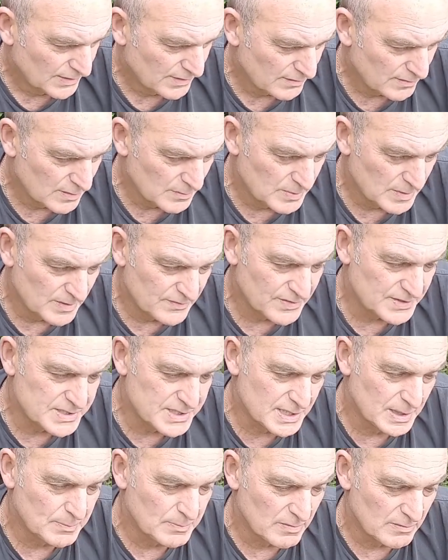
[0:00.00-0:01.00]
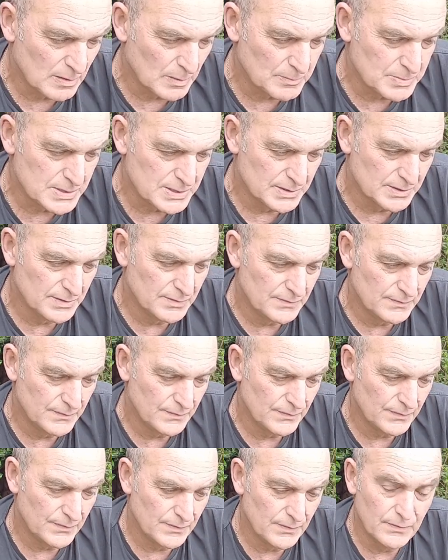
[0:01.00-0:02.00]
They're a bit of a cheaper option
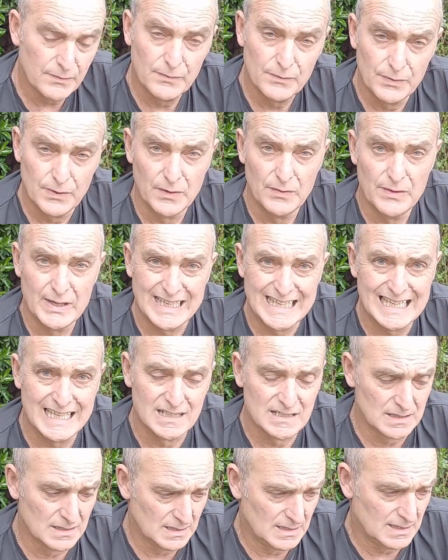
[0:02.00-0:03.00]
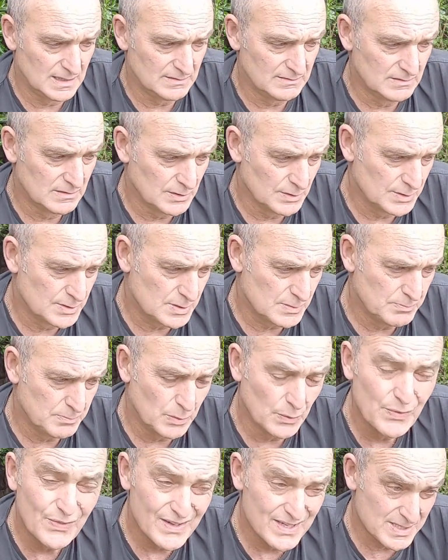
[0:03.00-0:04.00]
than the Acolyte rods,
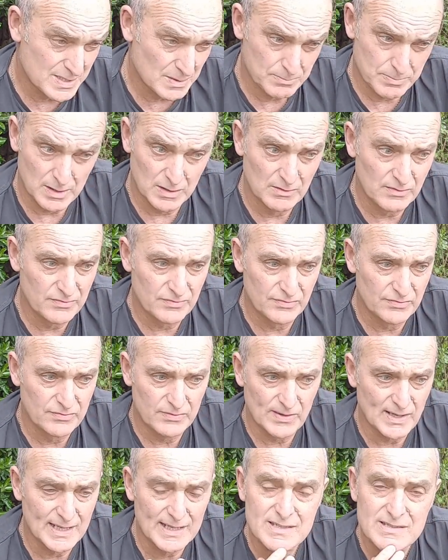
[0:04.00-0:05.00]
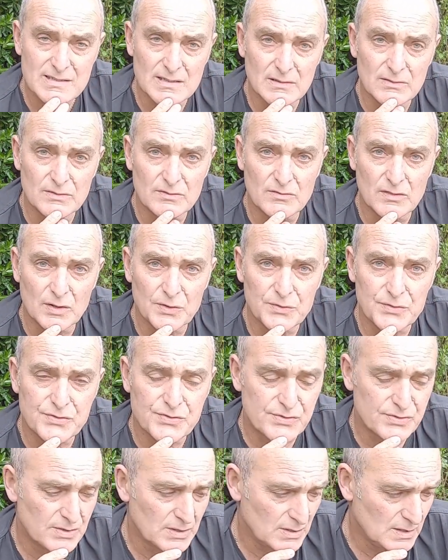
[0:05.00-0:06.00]
but these are both excellent
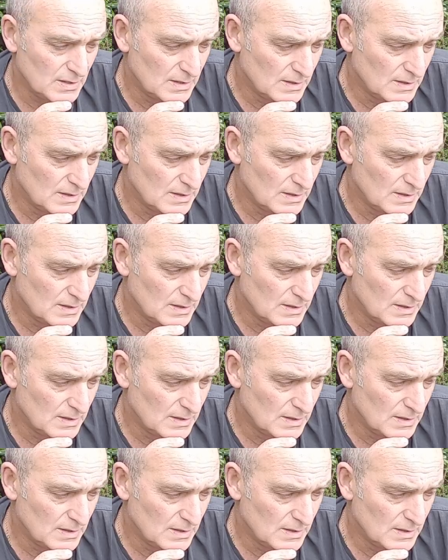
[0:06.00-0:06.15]
rods.